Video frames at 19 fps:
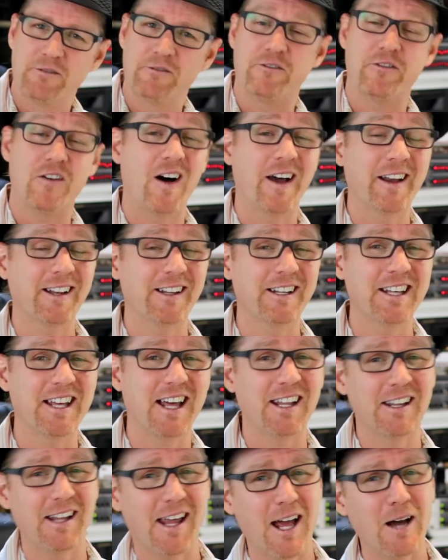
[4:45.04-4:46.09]
And finally,
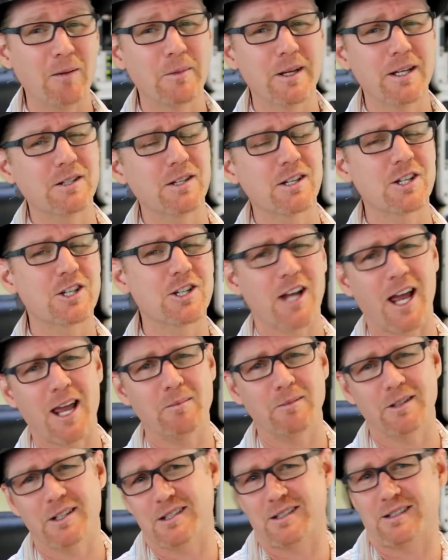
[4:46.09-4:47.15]
allow me to
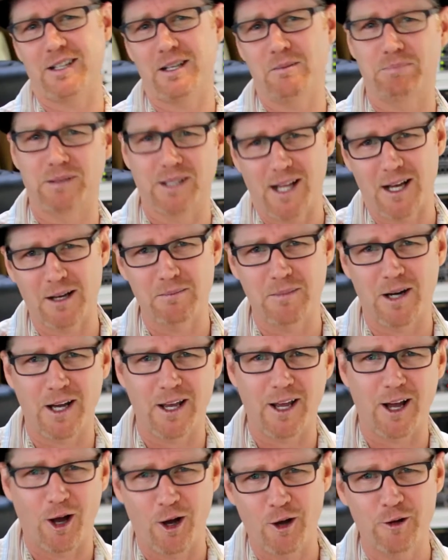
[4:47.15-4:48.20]
shamelessly plug
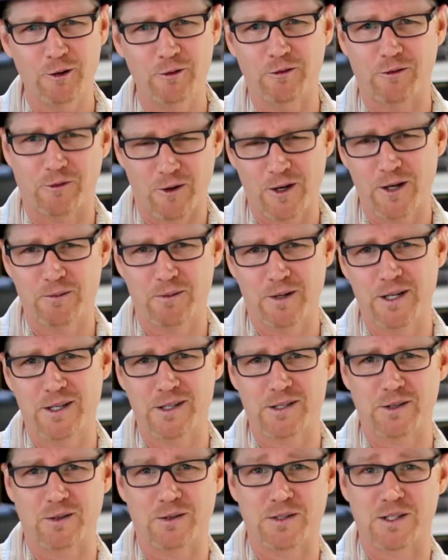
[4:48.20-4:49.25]
my own free
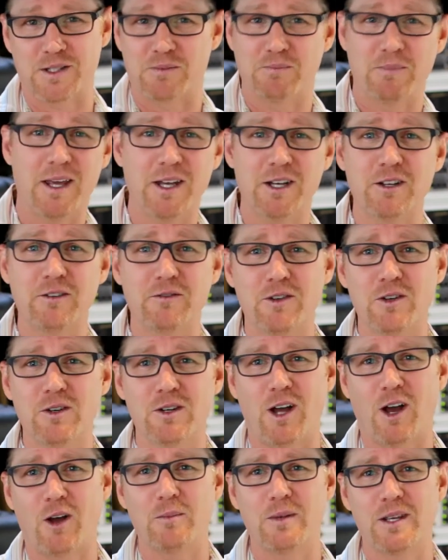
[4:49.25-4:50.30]
resources. Many of you
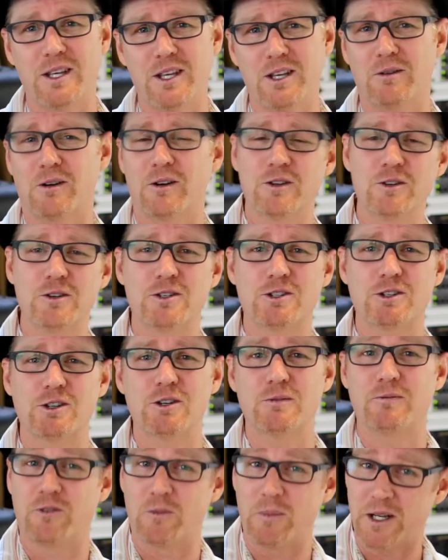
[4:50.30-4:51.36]
know me here on
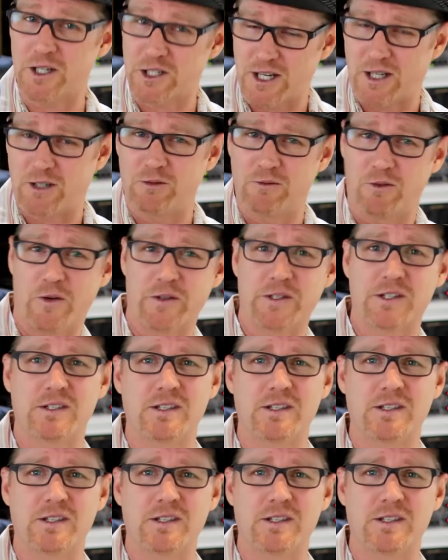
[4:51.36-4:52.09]
YouTube for my channel Voice